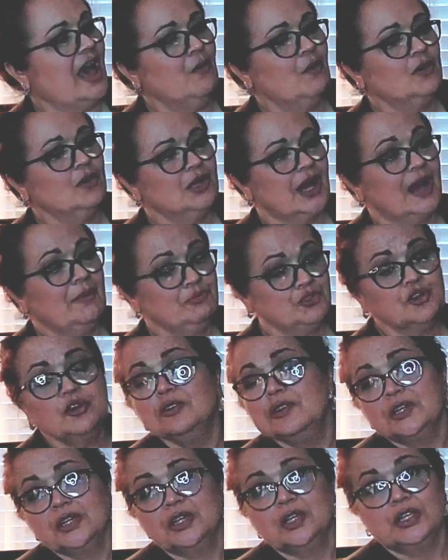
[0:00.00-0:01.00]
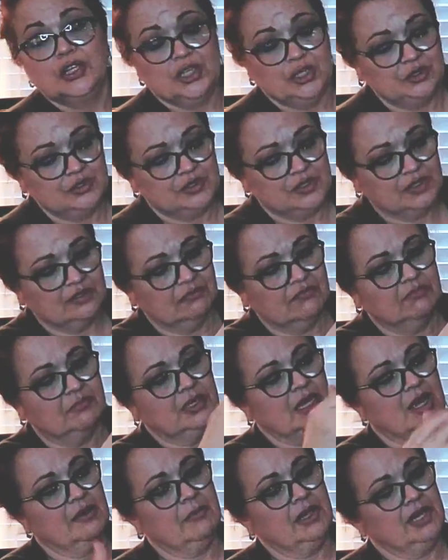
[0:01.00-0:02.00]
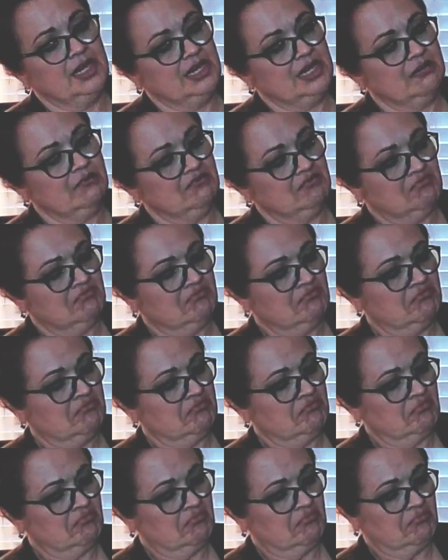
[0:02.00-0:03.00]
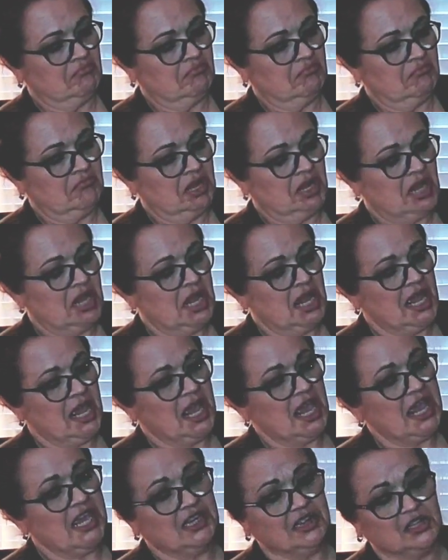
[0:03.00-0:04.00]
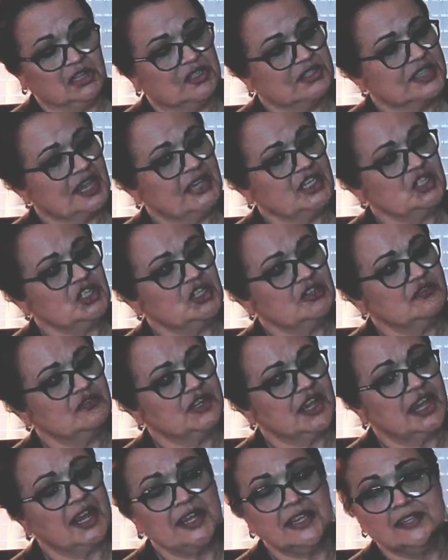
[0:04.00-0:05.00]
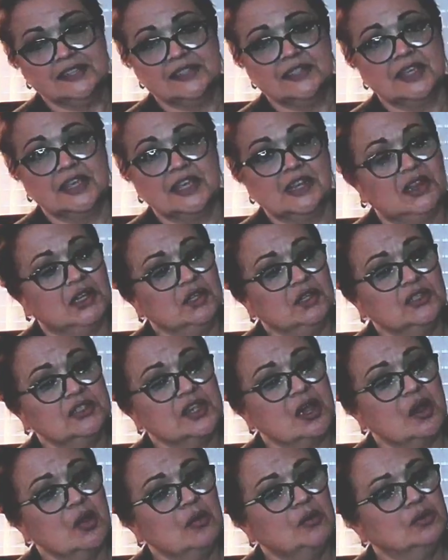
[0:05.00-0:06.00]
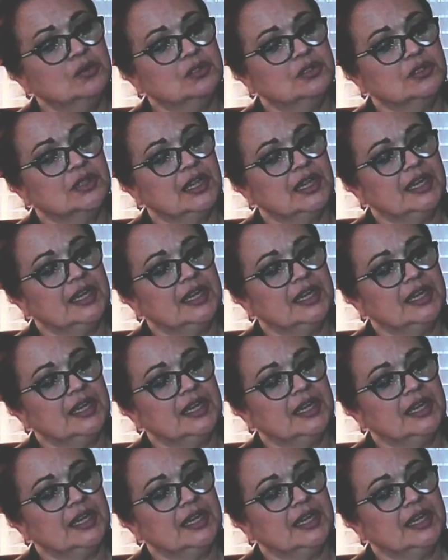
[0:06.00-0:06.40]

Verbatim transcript: I will, I'm truly going to use it. I mean, it looks ancient of days. It looks old.